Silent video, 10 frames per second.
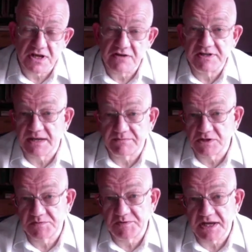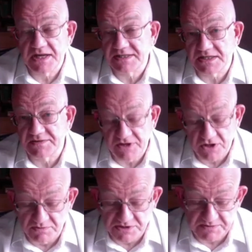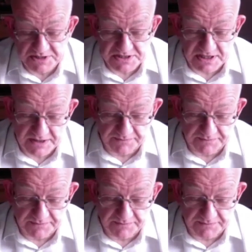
for example, to be excessively optimistic.